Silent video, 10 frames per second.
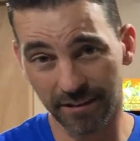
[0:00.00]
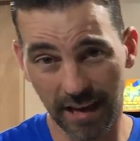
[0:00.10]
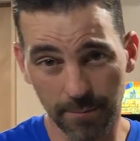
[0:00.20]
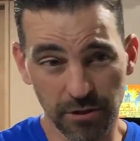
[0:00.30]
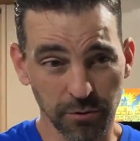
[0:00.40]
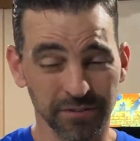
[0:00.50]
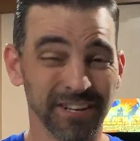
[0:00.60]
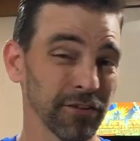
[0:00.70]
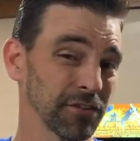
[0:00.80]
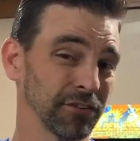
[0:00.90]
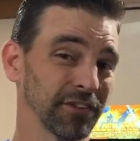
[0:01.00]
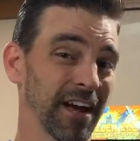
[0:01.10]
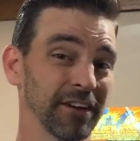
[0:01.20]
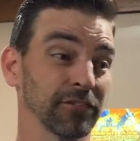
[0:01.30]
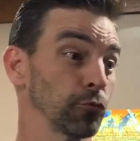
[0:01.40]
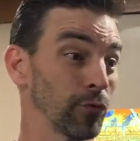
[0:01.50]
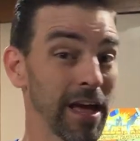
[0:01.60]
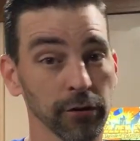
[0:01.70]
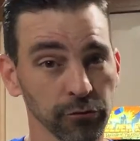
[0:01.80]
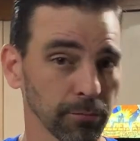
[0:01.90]
at the cabinet, you can tell the design is a
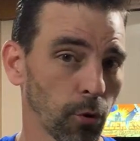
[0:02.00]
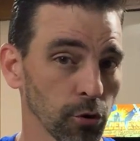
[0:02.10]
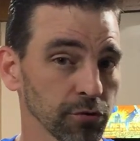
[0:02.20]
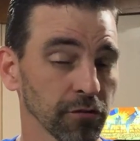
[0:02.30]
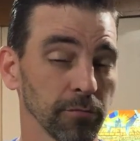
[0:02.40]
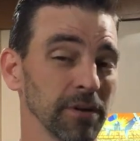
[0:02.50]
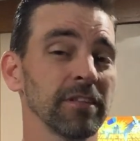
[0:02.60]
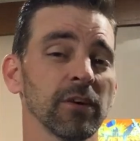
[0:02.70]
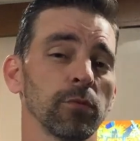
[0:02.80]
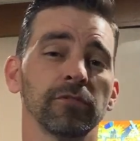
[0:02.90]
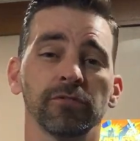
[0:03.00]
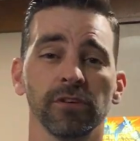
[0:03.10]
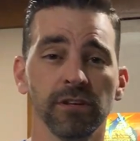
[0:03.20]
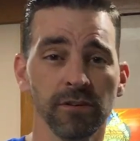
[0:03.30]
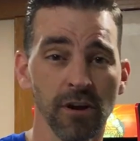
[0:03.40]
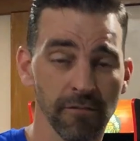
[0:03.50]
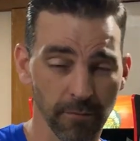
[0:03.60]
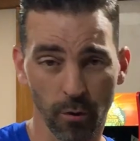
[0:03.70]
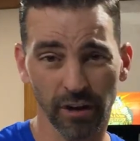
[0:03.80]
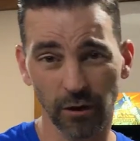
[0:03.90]
radical departure from anything we've seen
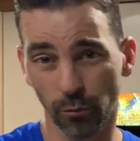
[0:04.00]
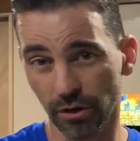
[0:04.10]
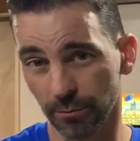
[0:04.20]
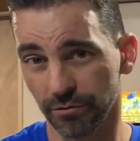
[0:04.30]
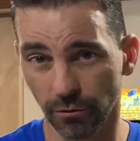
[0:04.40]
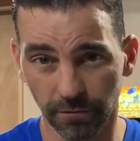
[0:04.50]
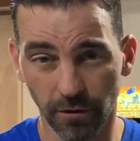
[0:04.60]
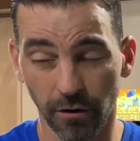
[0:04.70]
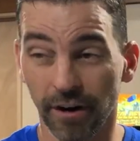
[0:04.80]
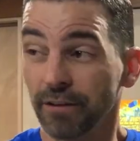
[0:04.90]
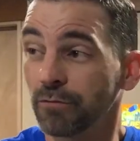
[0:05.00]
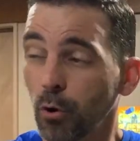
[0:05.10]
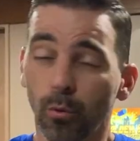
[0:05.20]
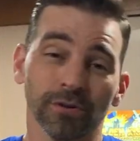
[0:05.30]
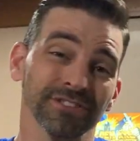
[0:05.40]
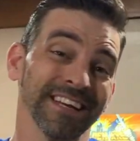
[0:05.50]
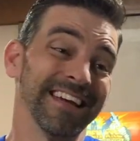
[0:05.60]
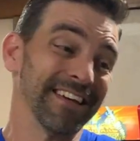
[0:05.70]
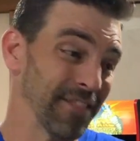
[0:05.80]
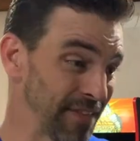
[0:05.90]
from Arcade1up so far, and of course,
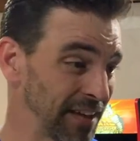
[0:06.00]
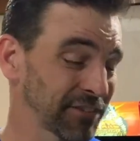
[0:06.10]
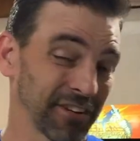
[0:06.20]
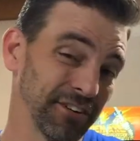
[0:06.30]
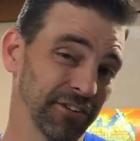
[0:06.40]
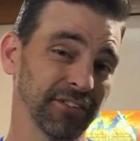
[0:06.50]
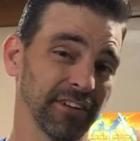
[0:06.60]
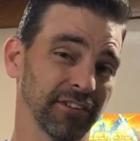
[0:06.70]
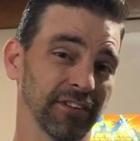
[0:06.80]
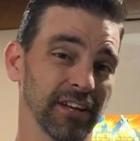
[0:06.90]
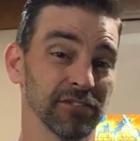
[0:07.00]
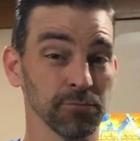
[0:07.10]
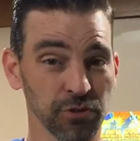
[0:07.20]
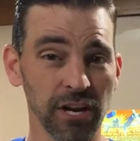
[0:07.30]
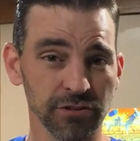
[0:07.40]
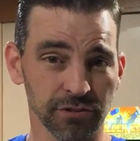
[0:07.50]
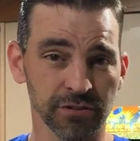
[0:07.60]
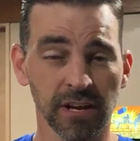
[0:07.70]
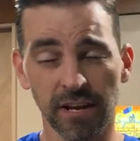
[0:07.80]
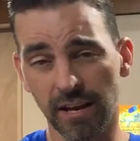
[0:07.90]
that's going to necessitate some
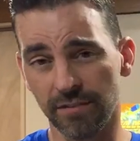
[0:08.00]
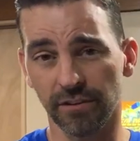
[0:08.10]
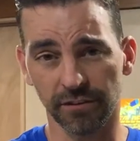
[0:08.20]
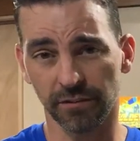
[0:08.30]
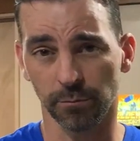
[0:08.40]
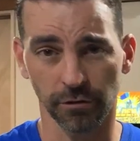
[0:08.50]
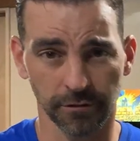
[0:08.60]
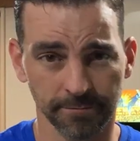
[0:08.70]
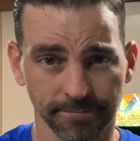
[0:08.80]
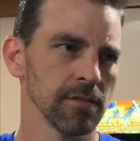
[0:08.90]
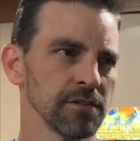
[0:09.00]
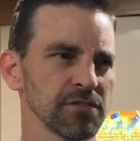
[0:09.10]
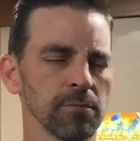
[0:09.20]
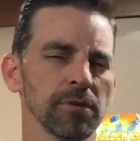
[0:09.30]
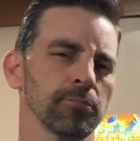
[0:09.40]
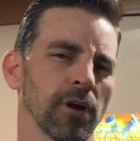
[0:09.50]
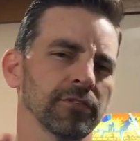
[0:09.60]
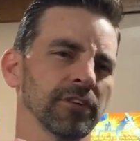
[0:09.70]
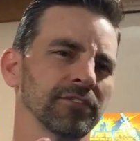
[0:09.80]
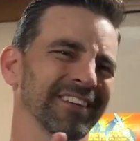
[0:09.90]
changes in the assembly. The assembly
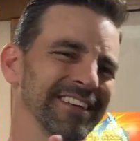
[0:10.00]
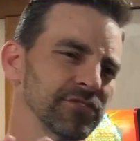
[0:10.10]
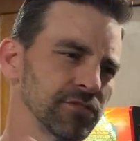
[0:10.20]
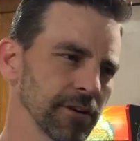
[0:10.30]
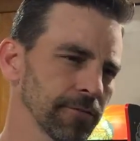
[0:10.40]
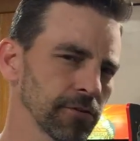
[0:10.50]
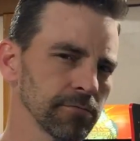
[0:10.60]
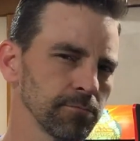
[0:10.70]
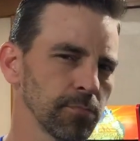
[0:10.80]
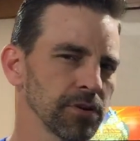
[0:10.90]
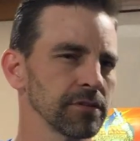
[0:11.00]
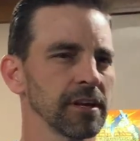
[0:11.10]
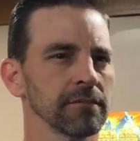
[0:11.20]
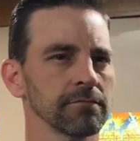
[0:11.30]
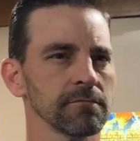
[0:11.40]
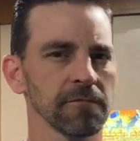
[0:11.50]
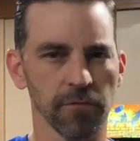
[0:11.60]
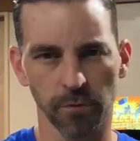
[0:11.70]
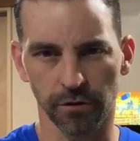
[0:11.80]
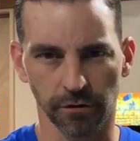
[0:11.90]
process is different, but yet
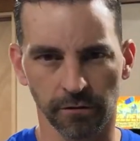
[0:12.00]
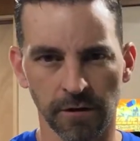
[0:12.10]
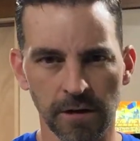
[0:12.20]
familiar.